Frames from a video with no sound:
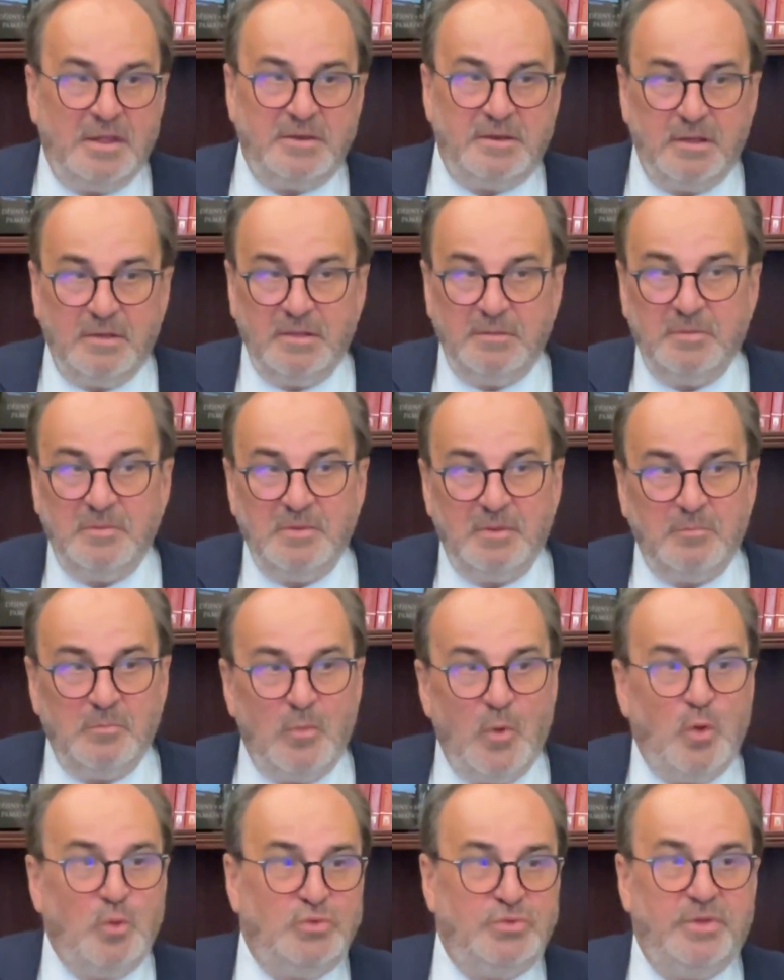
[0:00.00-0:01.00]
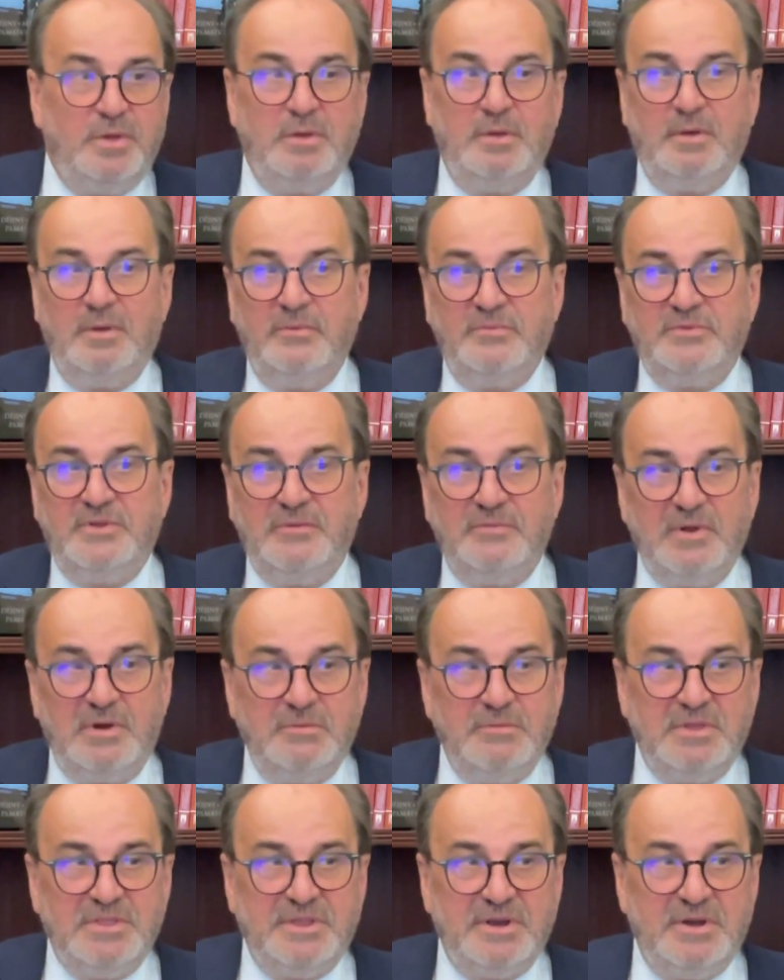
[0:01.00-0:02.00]
The motto of the
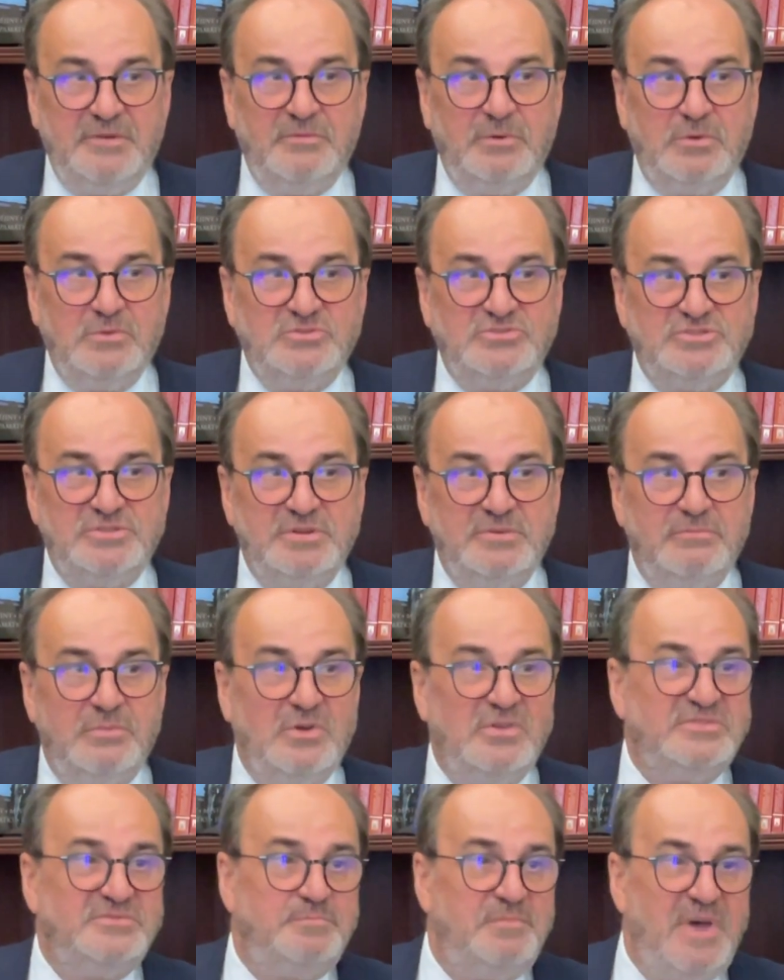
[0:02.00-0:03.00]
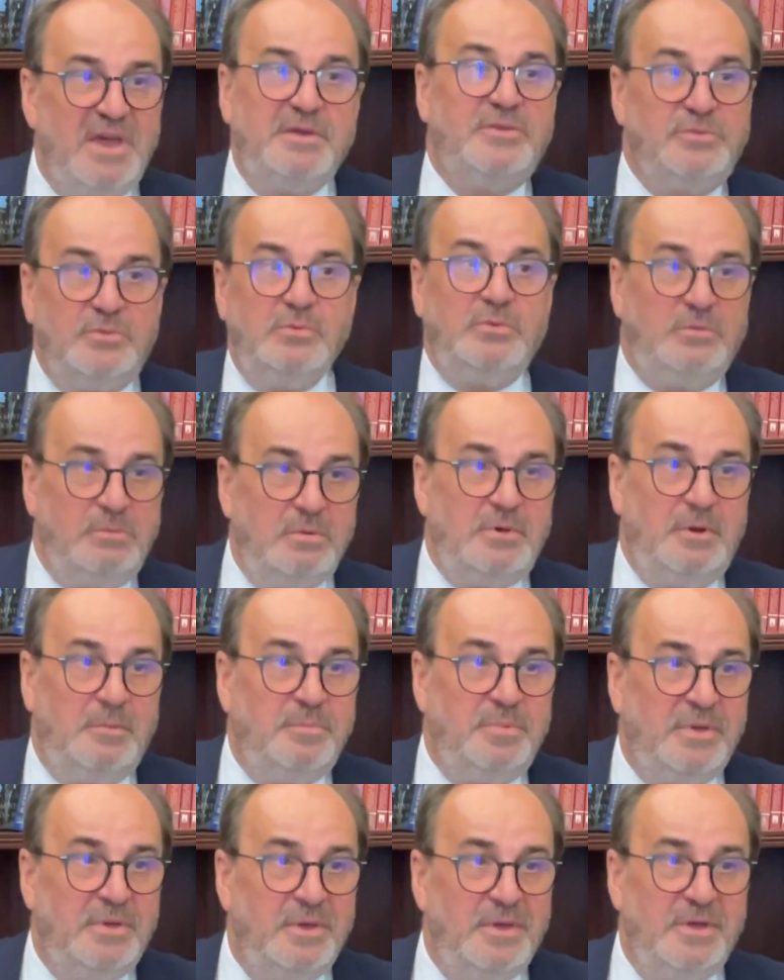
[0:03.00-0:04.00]
Velvet Revolution was back to
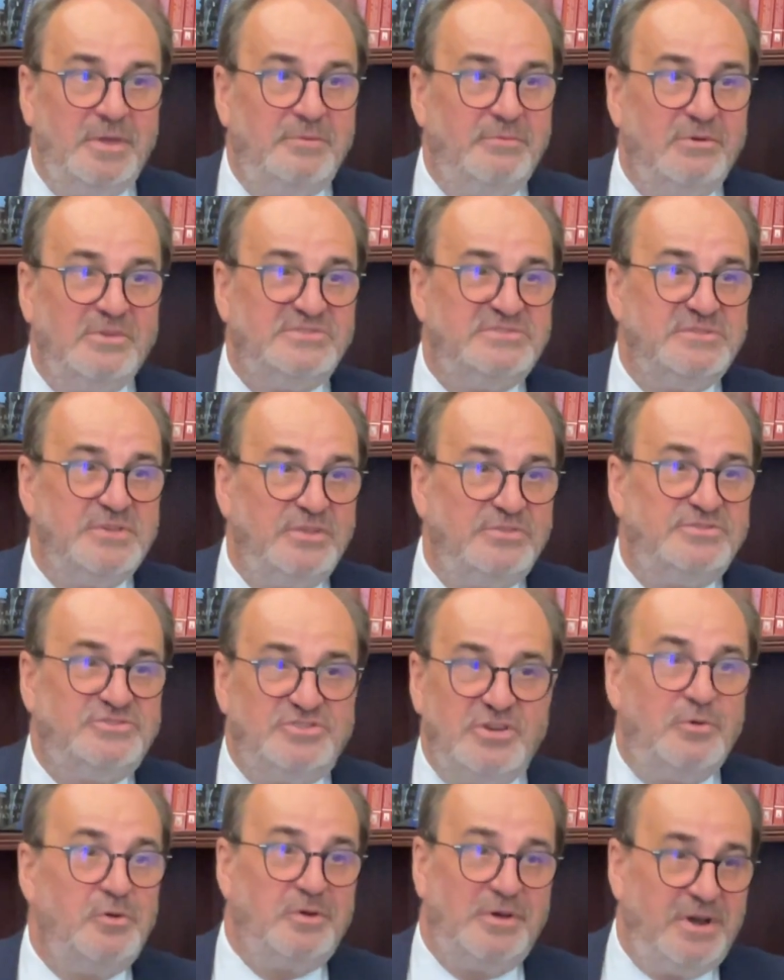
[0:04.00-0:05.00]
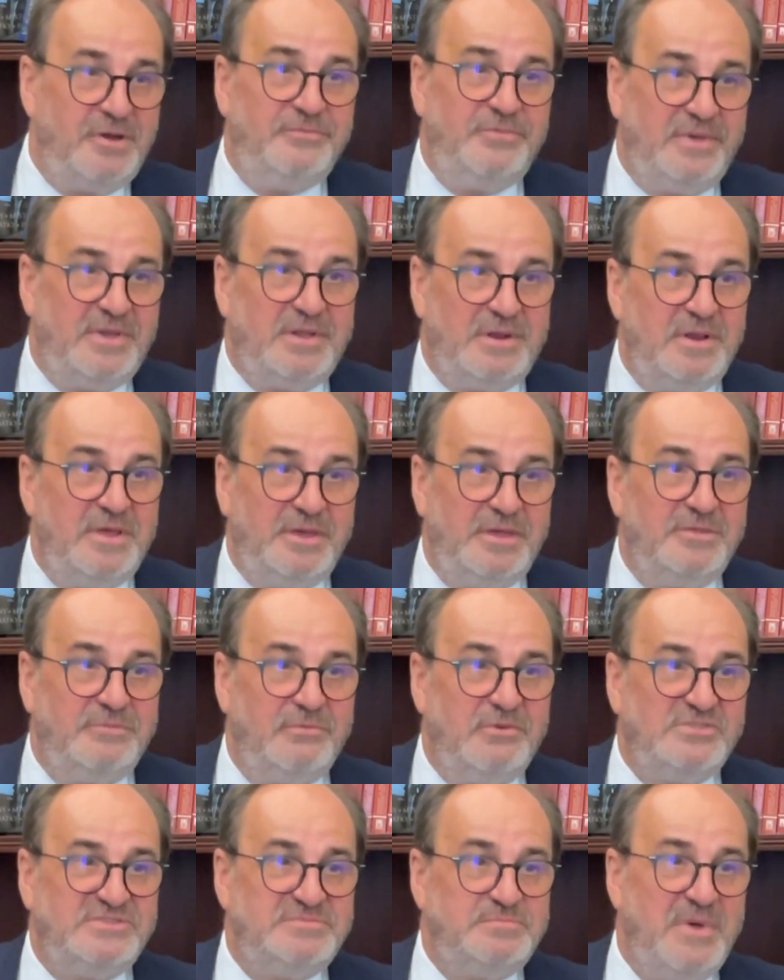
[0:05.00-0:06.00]
Europe. It was not geographically. It
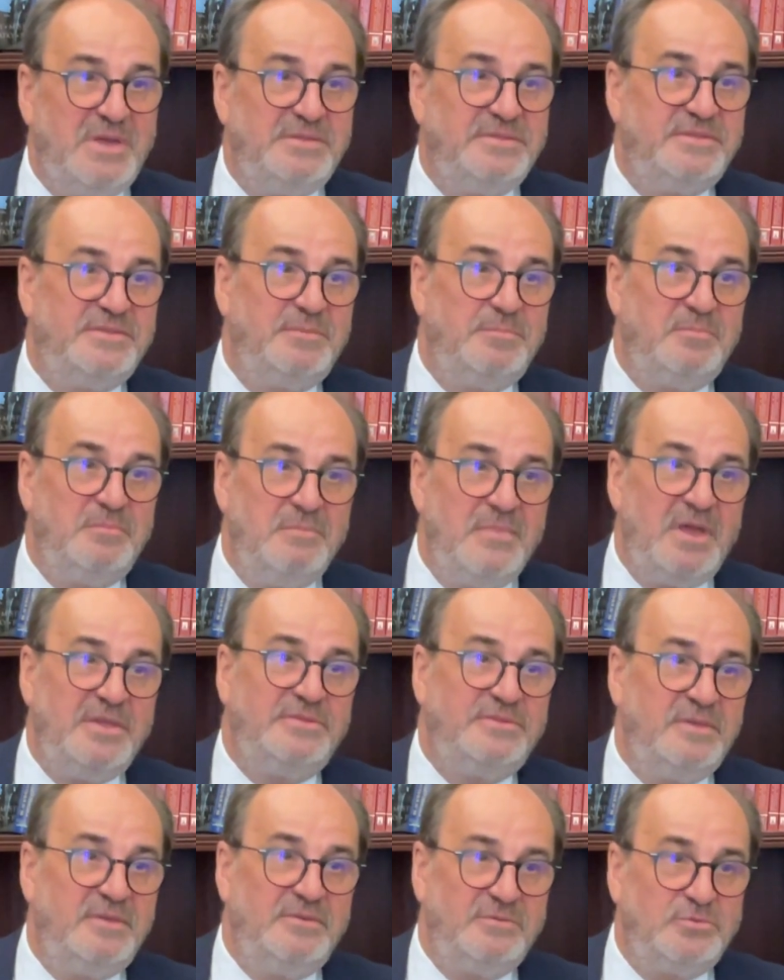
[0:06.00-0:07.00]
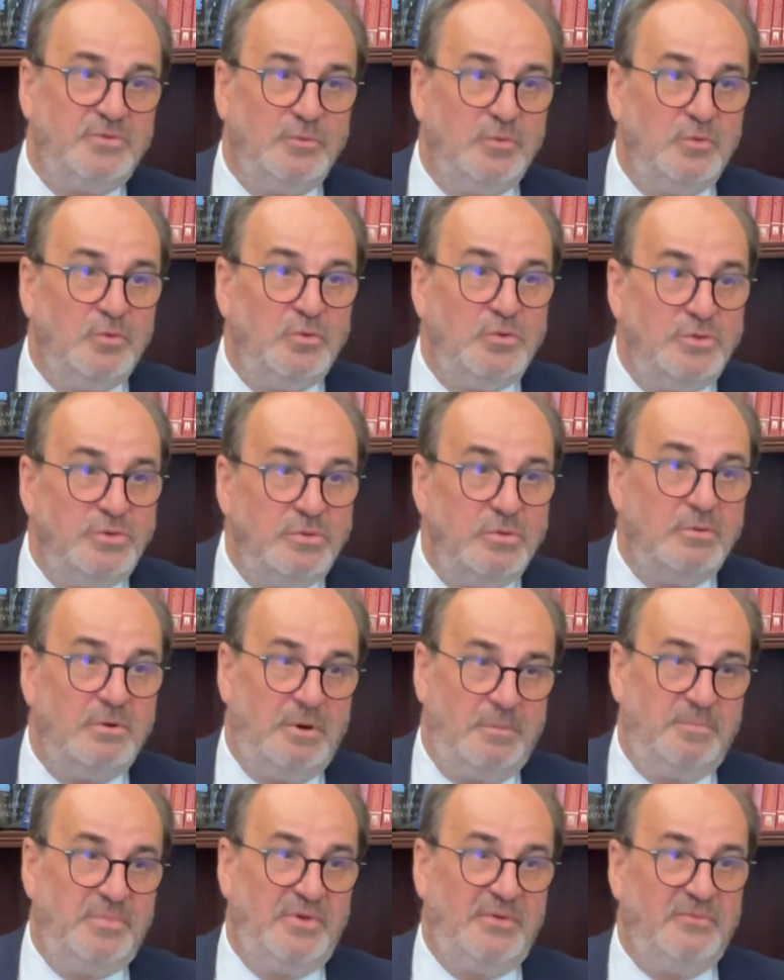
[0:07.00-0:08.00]
was meant to
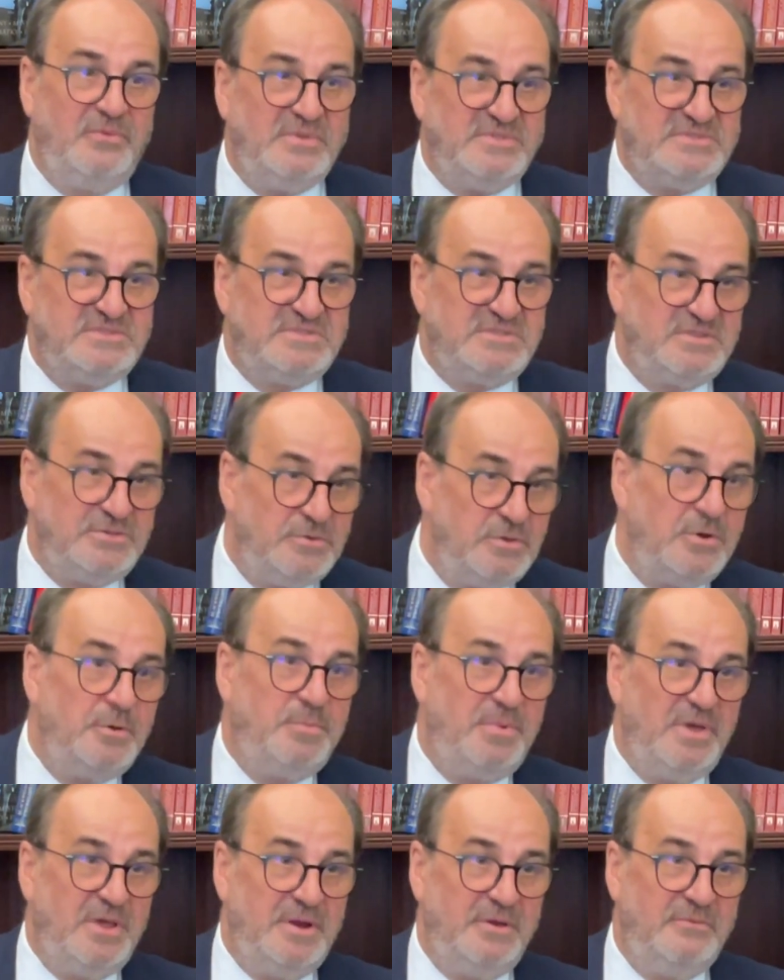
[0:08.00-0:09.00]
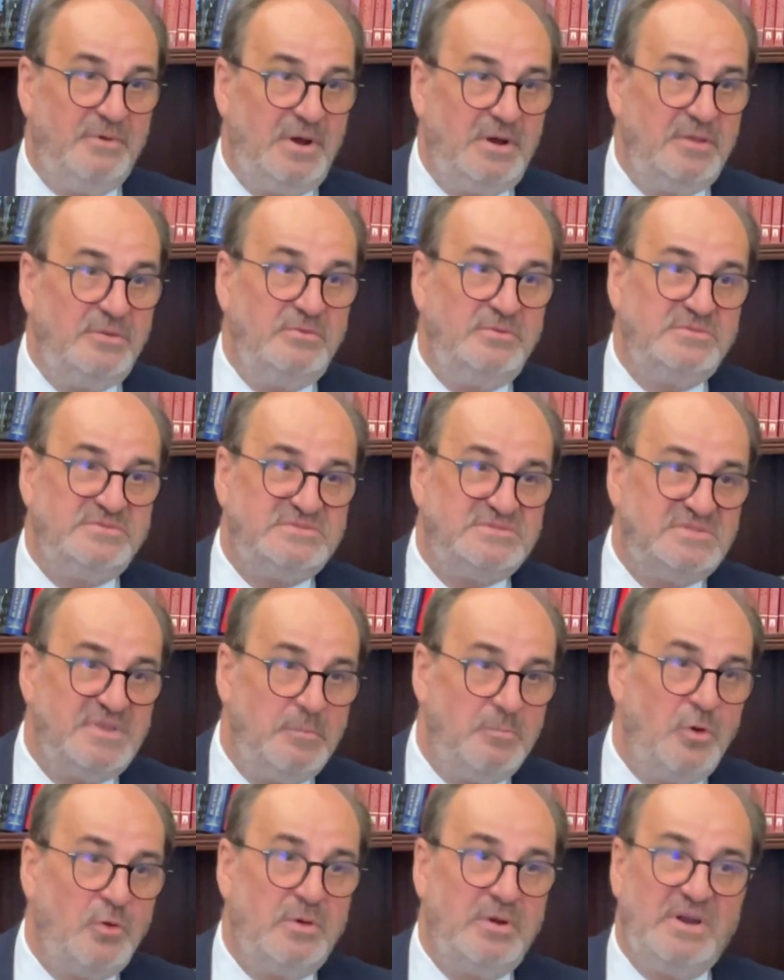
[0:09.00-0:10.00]
Europe with European values,
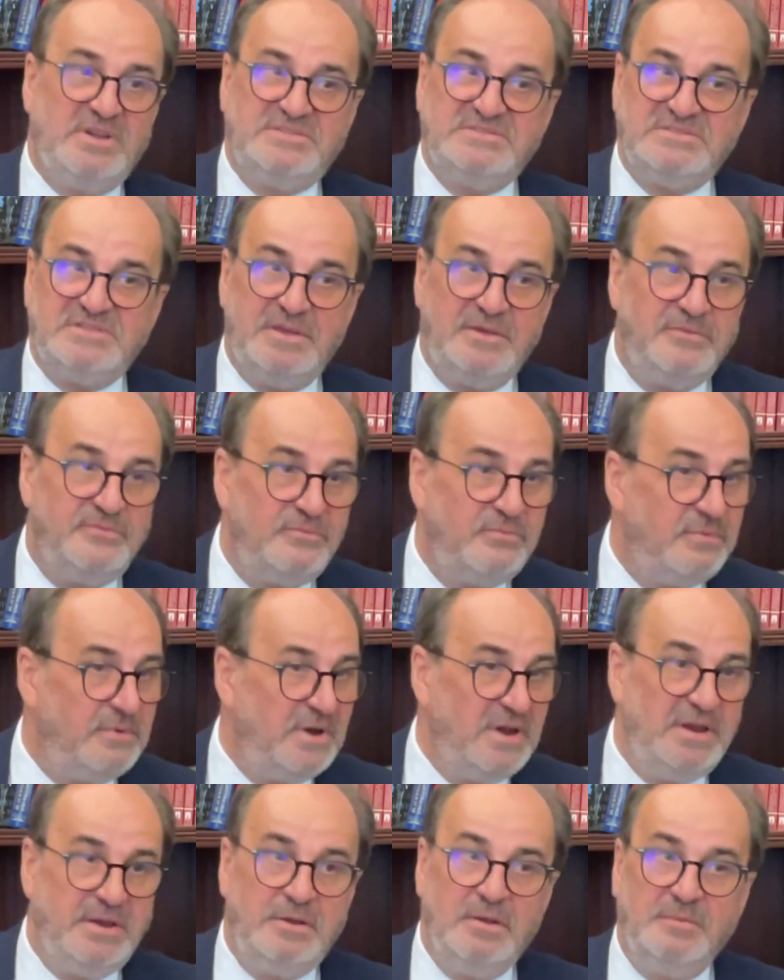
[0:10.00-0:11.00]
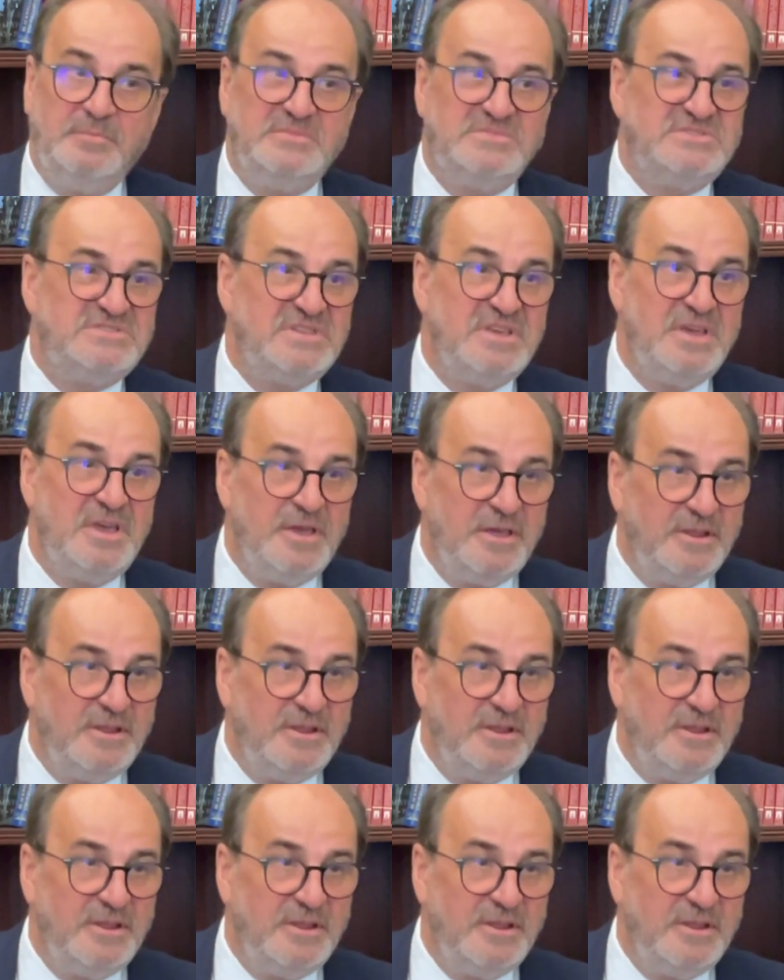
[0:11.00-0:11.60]
democracy, freedoms.